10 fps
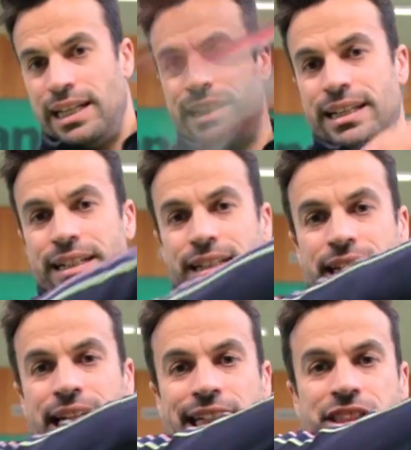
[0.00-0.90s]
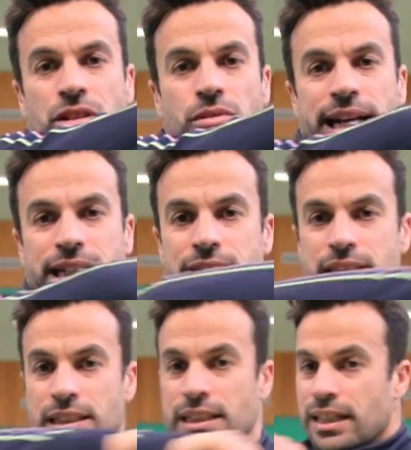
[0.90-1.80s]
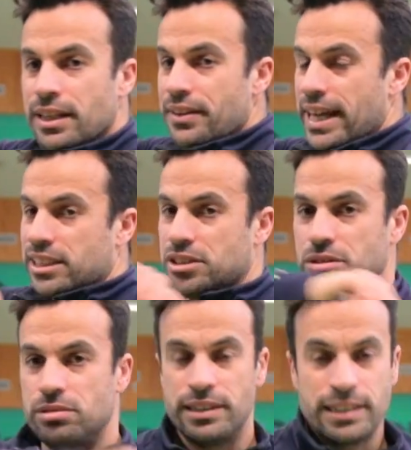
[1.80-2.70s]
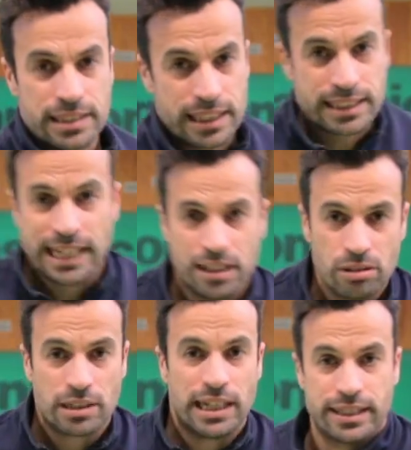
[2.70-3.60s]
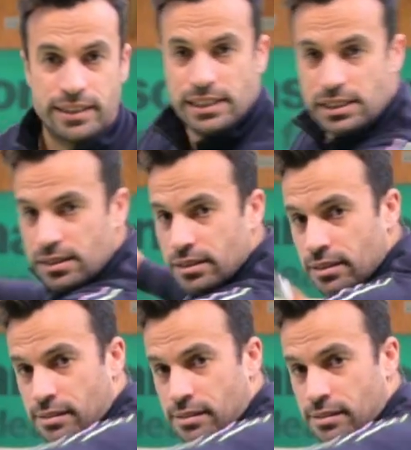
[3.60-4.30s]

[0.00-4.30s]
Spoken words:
and then catch your racket next to you. And it can look like this.